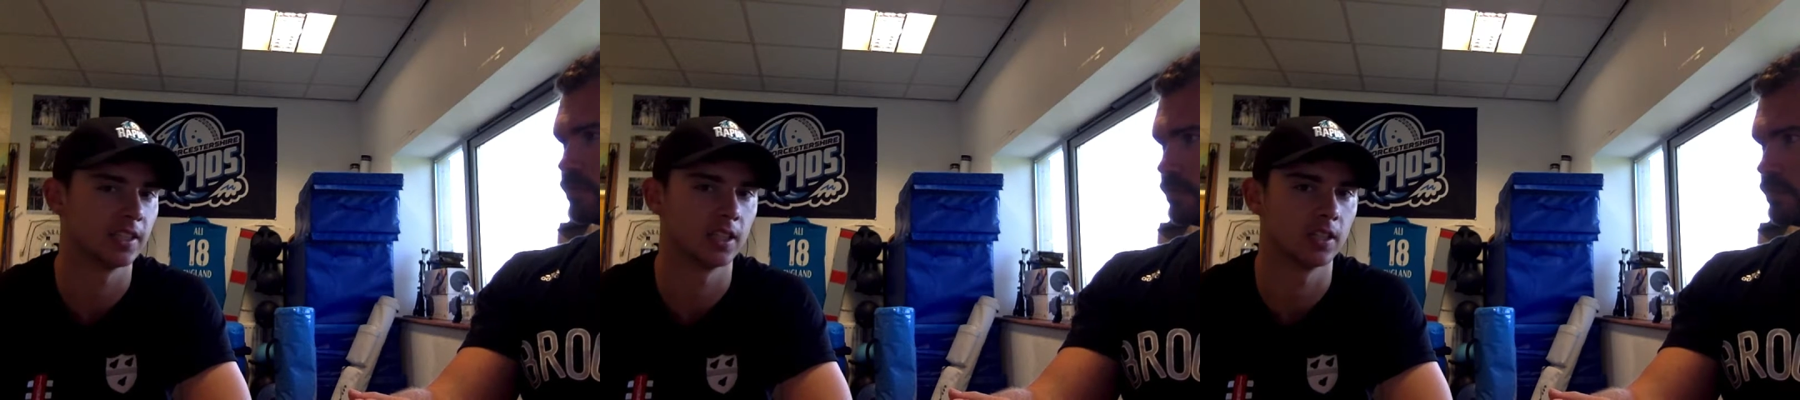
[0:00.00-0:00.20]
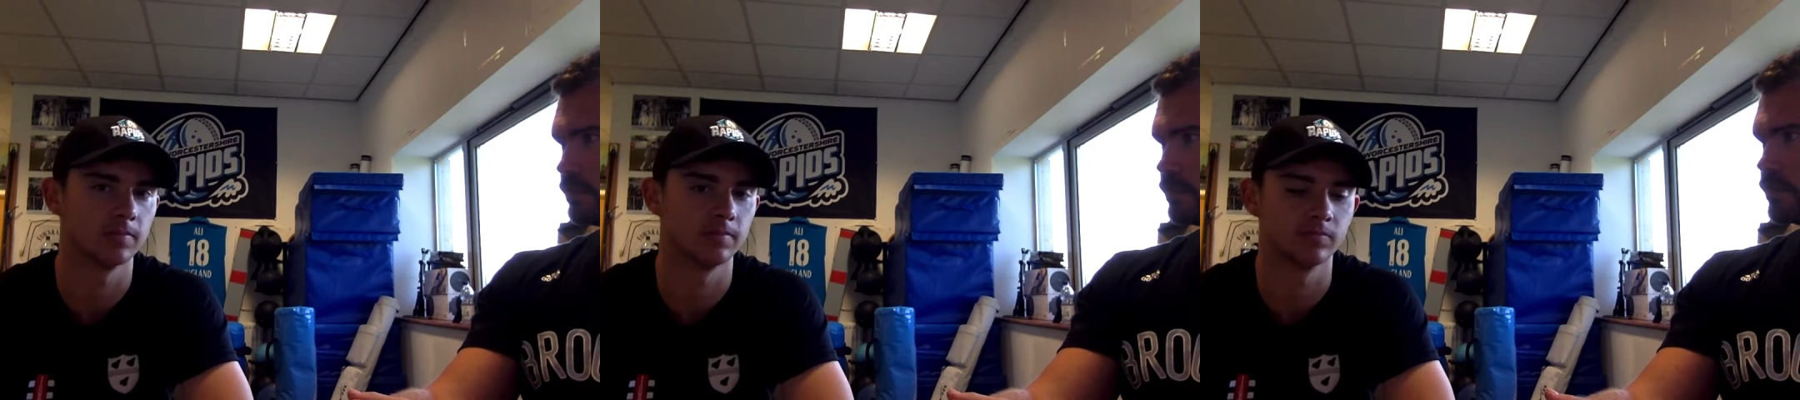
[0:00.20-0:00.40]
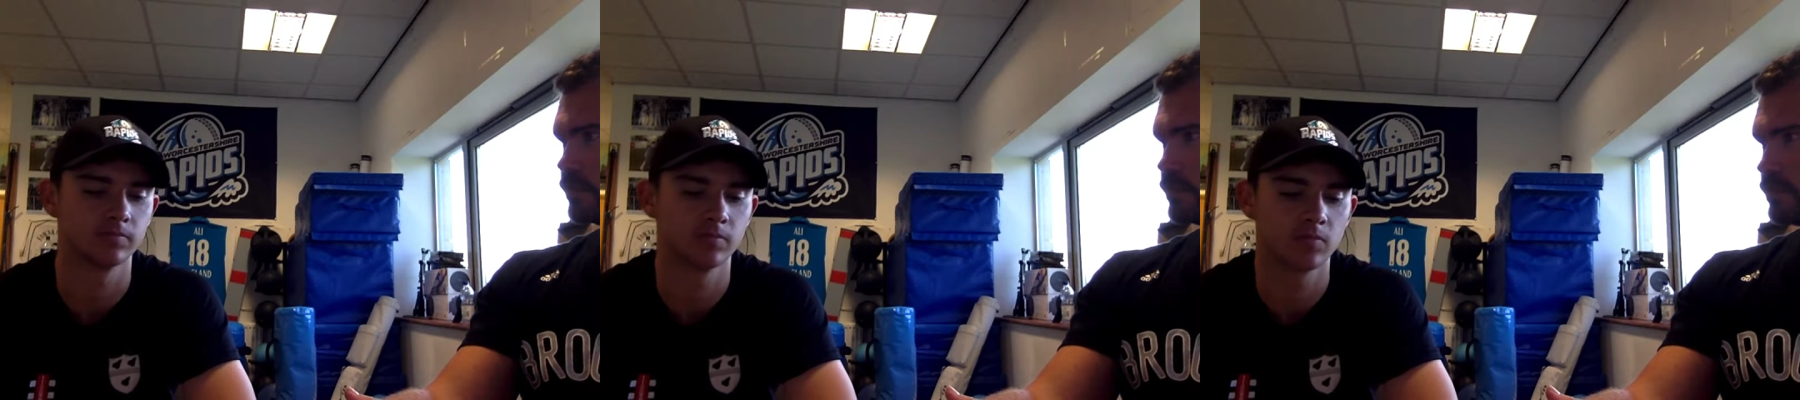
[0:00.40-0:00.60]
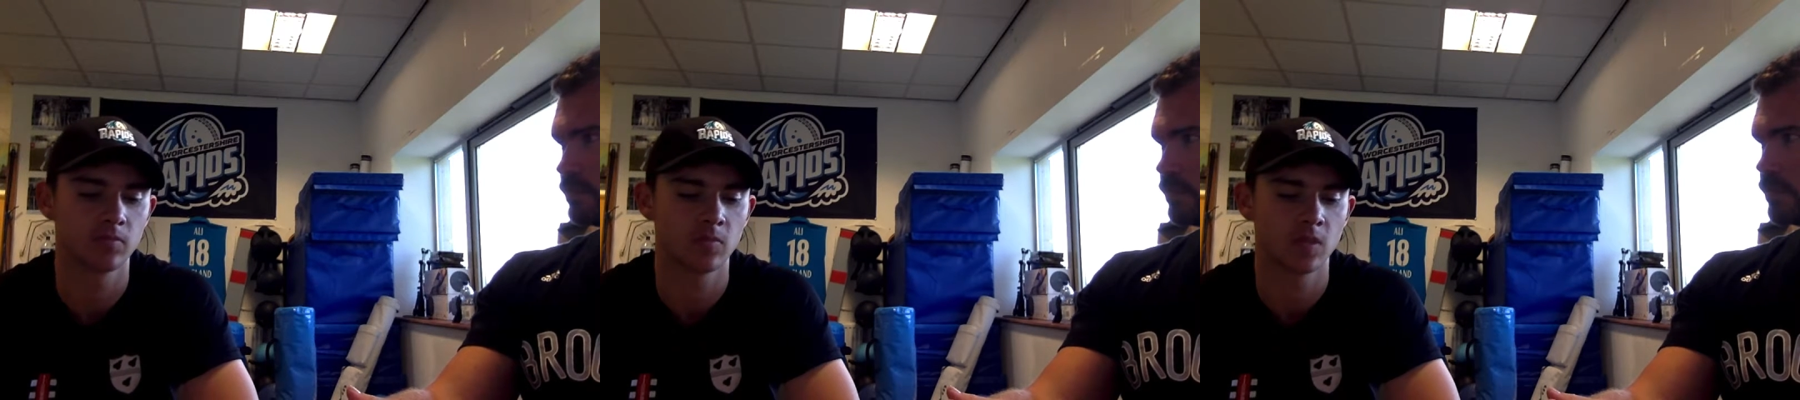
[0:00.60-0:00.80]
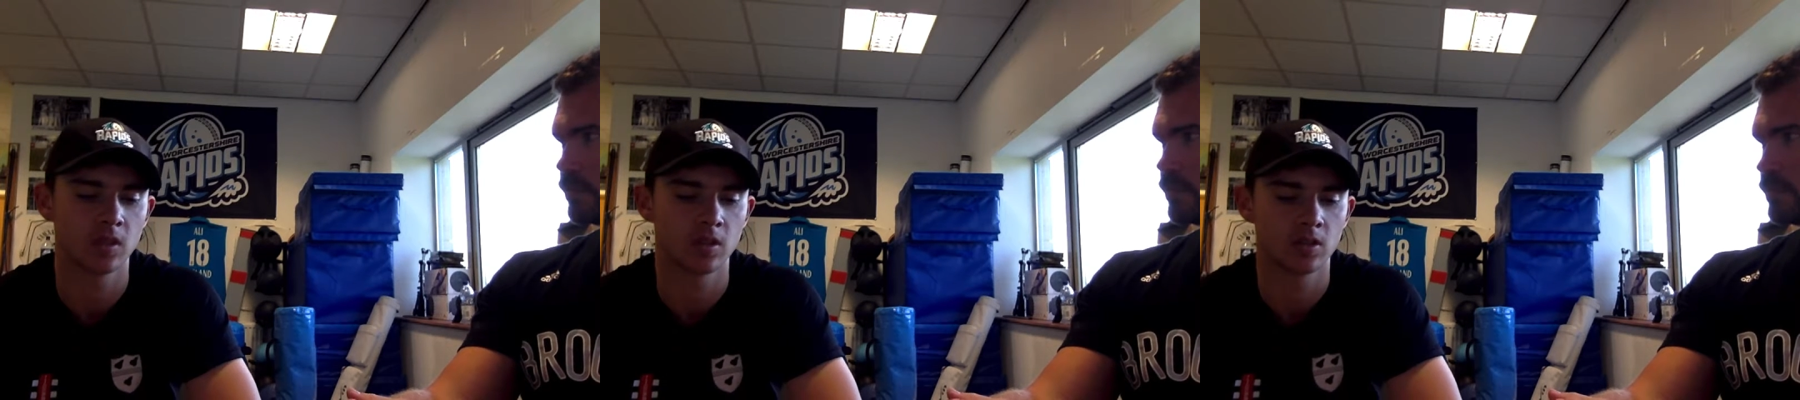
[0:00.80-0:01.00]

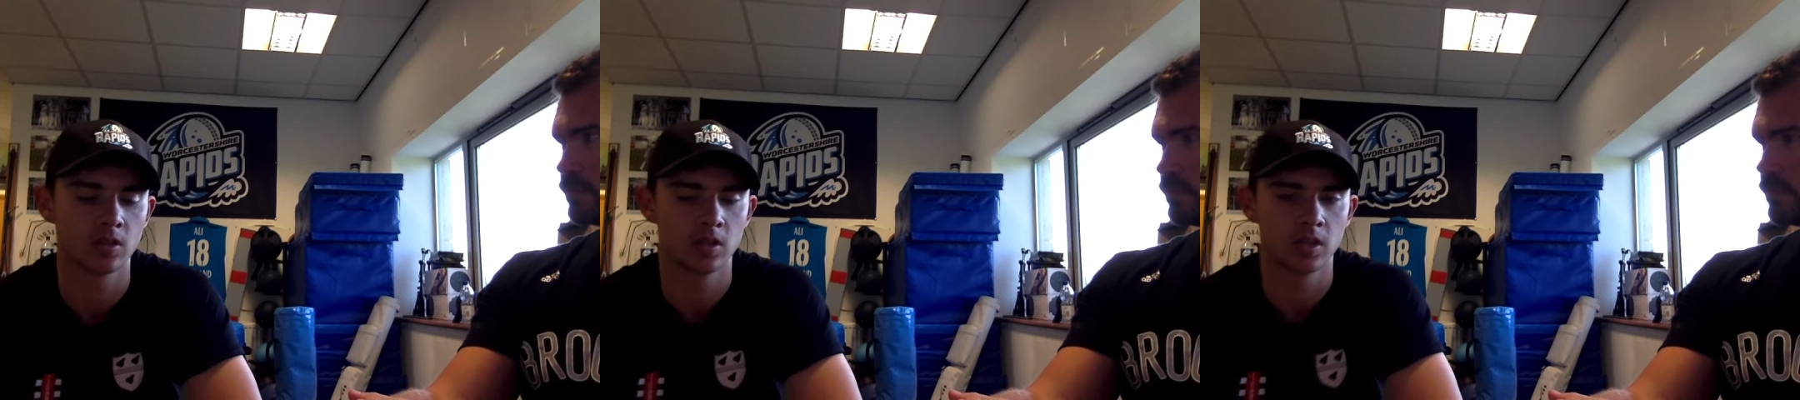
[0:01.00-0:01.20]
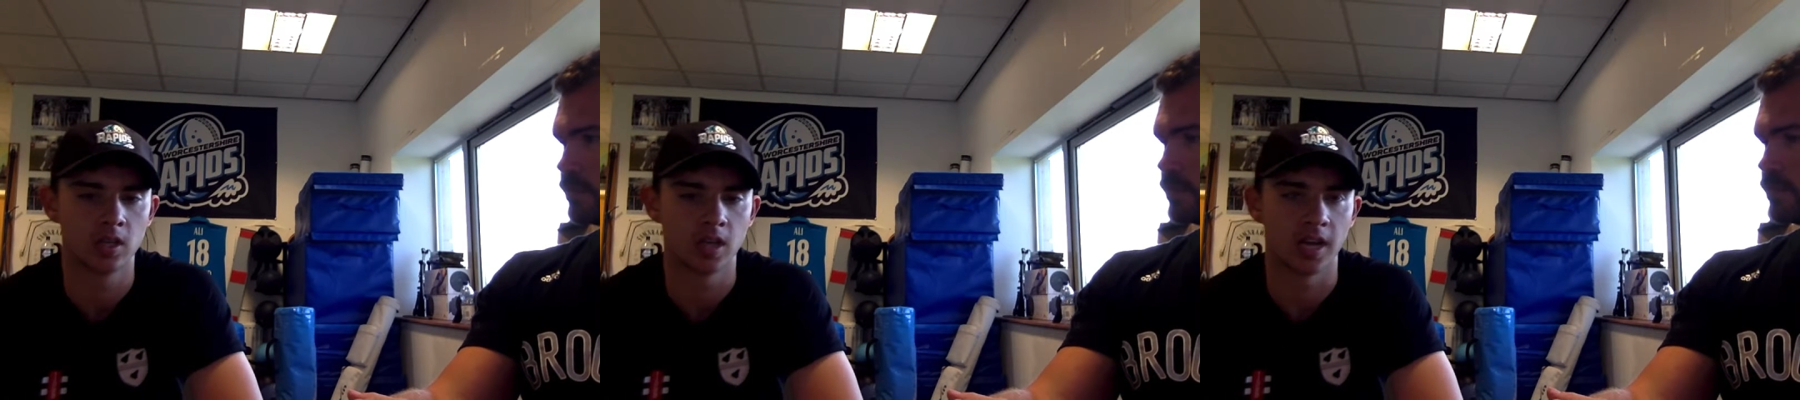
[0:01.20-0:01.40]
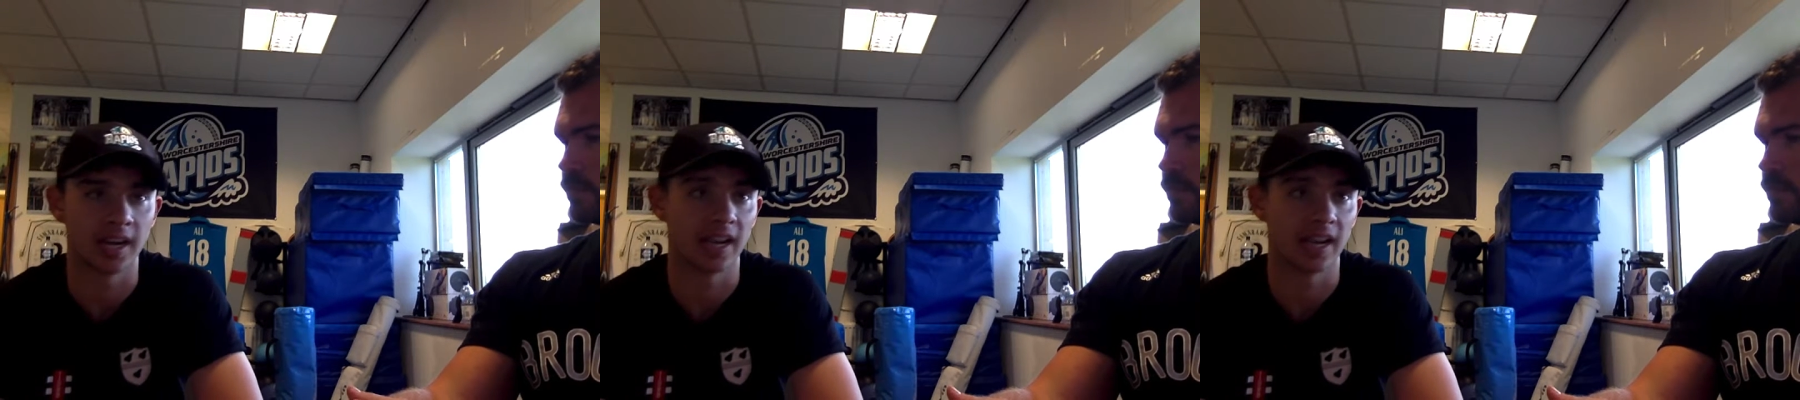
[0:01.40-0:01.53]
I